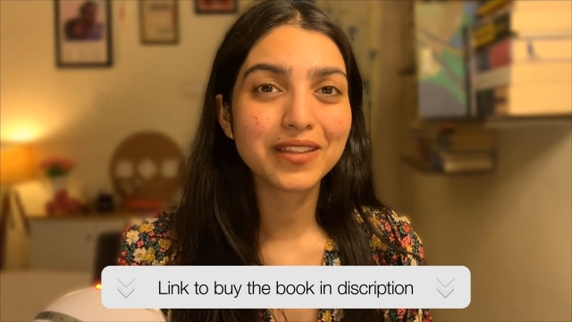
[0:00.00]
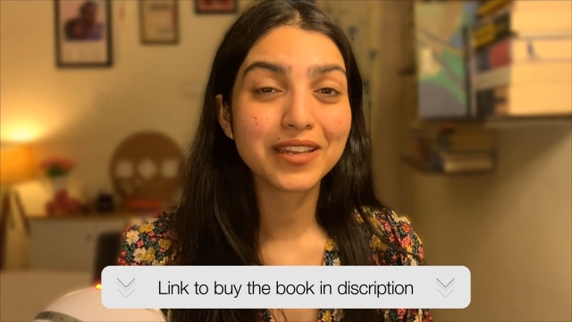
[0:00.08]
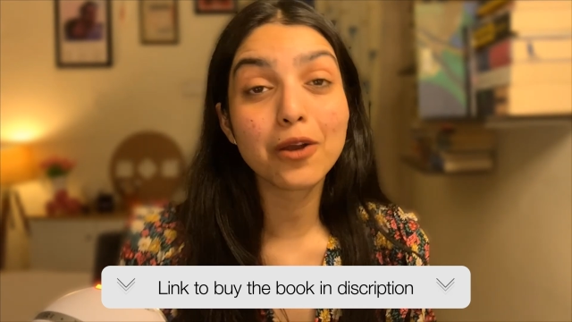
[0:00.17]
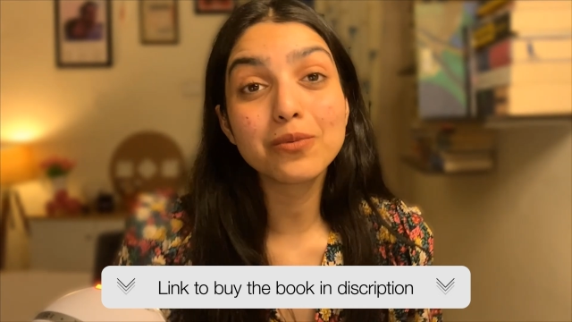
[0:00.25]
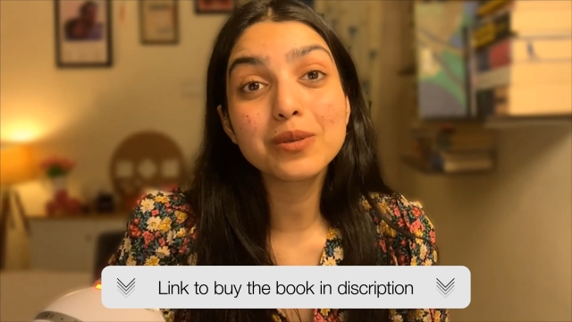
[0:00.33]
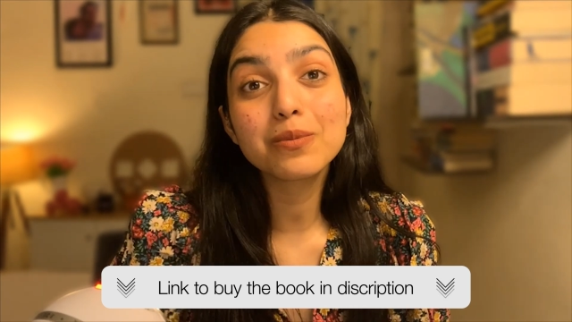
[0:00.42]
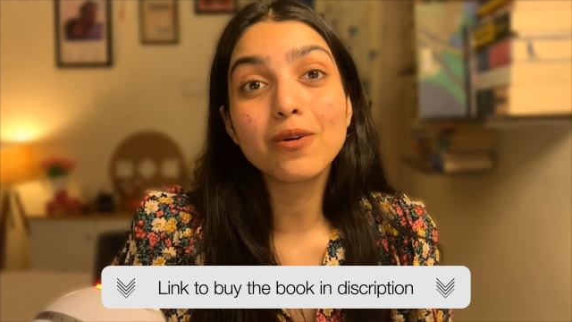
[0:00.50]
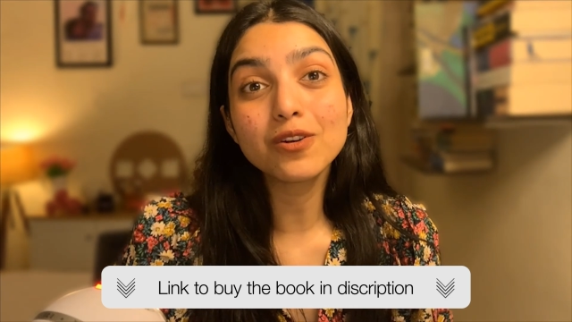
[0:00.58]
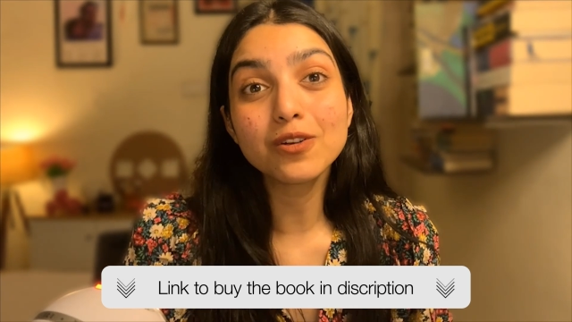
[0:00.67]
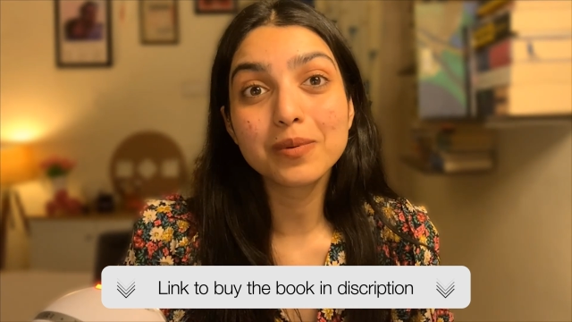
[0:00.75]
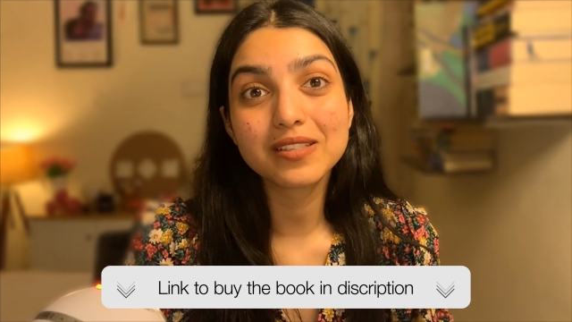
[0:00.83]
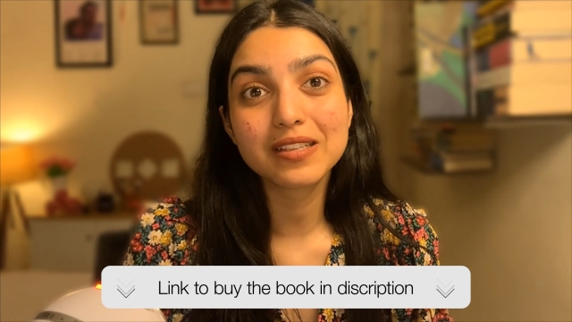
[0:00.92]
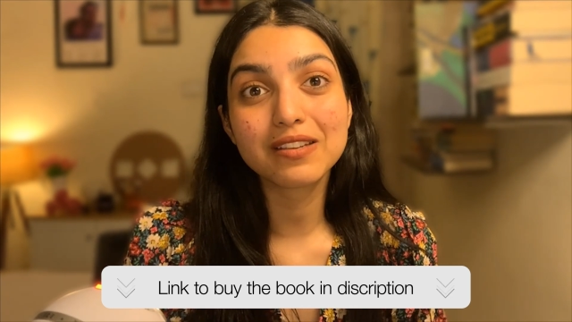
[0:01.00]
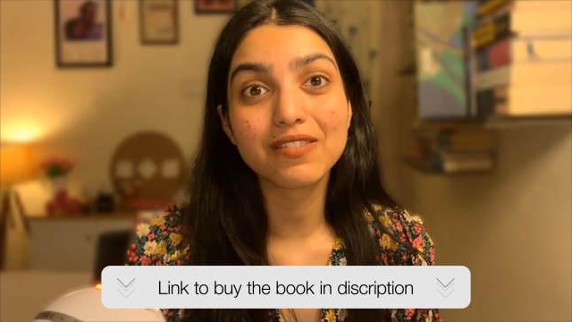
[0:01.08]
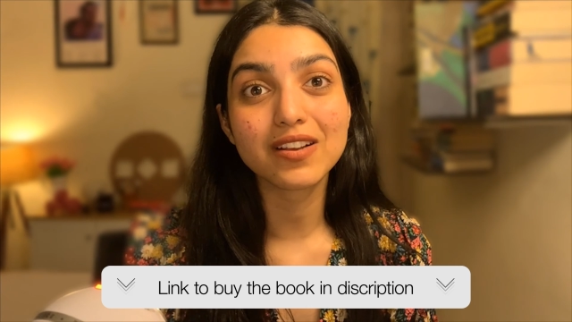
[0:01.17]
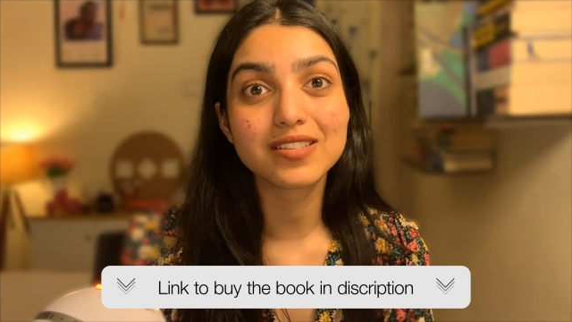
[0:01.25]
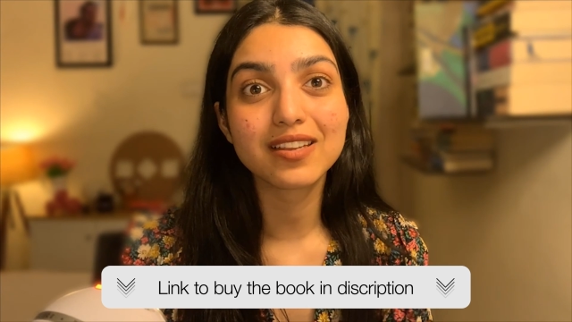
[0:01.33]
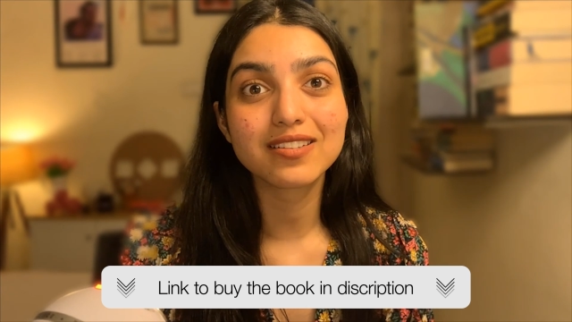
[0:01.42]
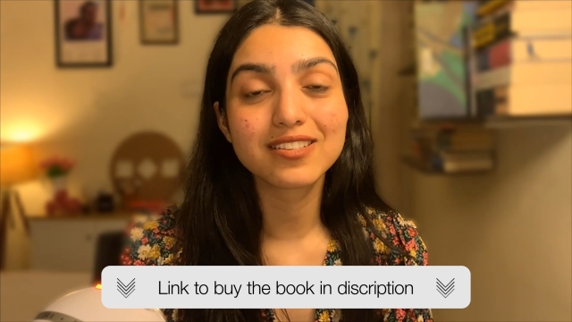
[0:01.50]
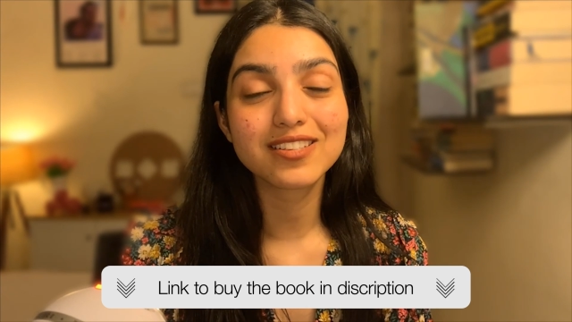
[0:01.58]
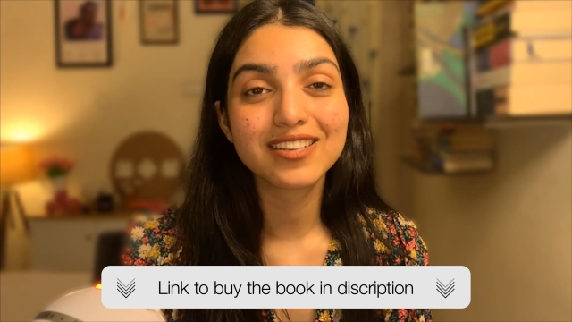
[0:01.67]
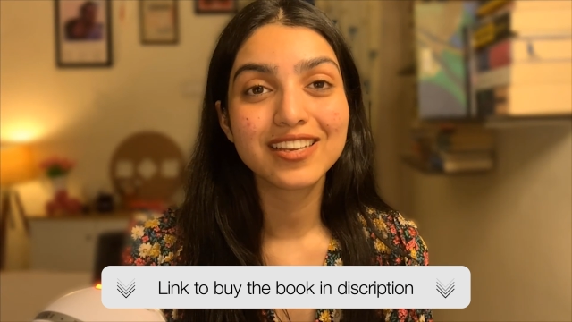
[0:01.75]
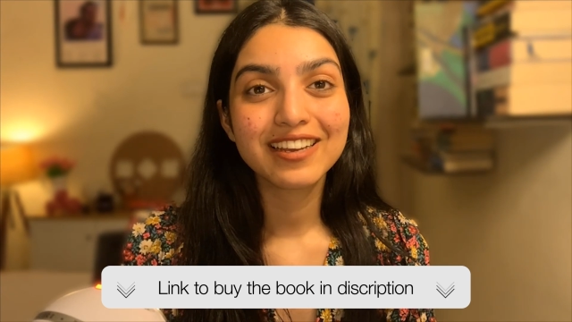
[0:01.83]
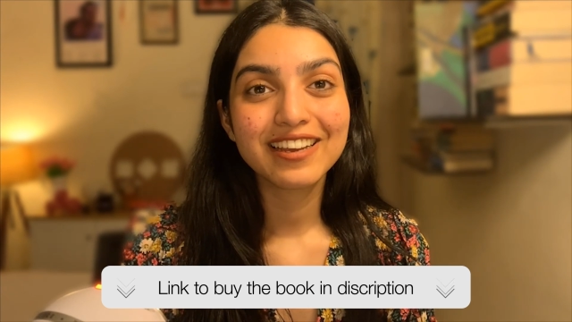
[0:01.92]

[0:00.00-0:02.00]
and how we want to perceive ourselves.